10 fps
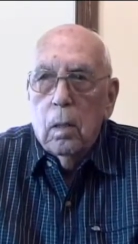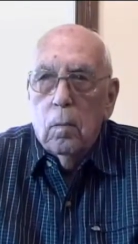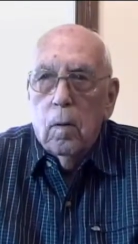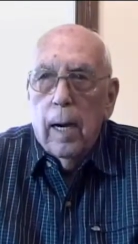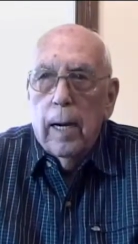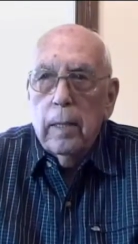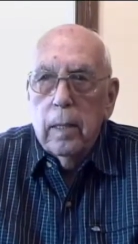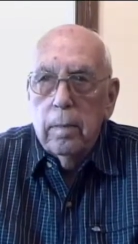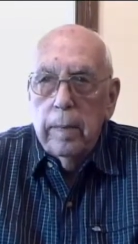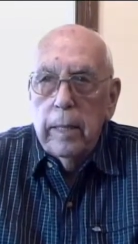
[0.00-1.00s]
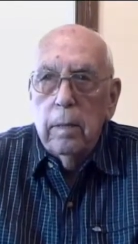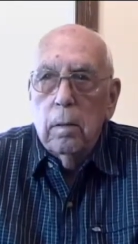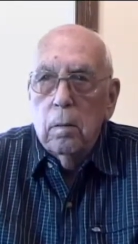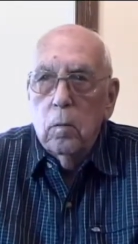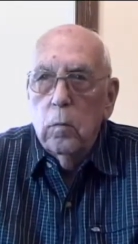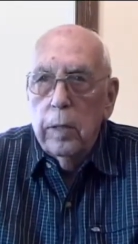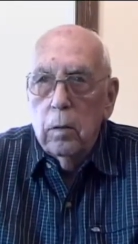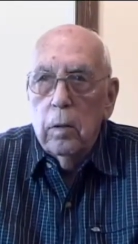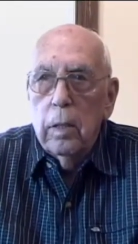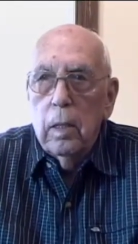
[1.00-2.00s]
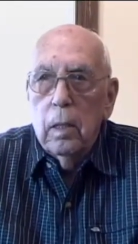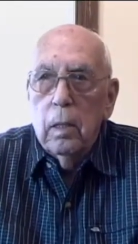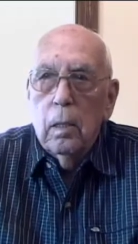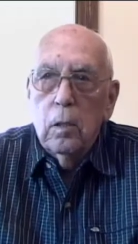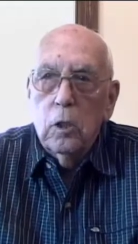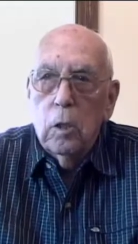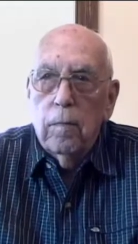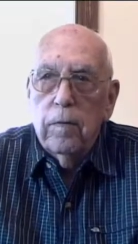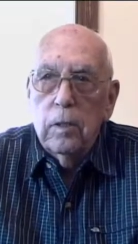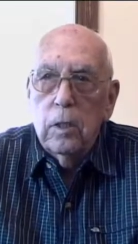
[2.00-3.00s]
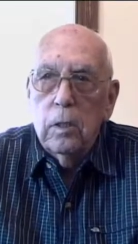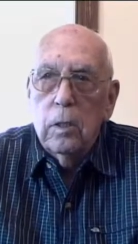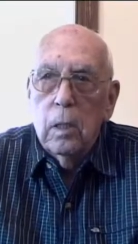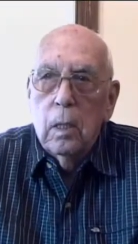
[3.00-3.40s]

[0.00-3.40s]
rock and made real good surfaces,